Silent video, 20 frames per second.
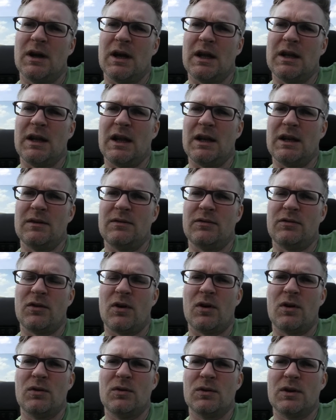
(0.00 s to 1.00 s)
And then if
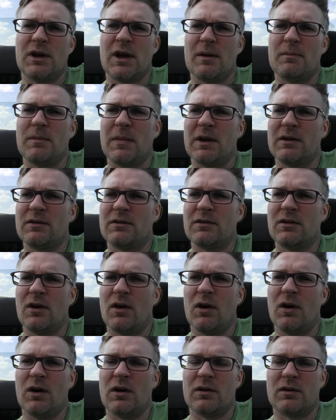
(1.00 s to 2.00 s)
Jean-Luc and Bas
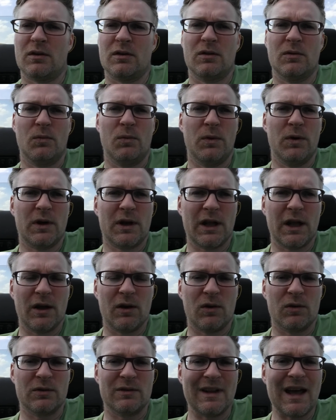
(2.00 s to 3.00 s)
are
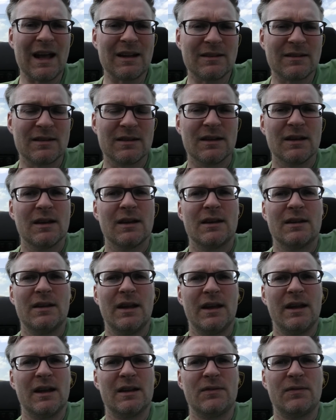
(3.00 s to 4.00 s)
working on that,
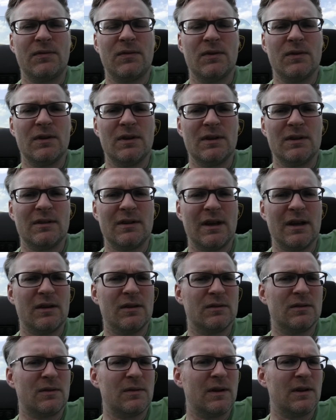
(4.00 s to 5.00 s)
they get funded, and
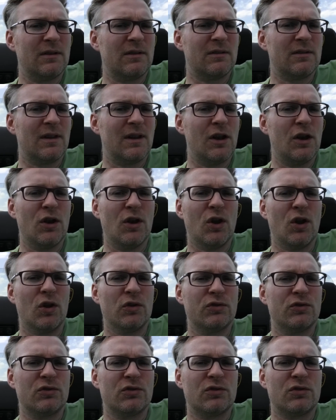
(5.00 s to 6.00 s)
otherwise not.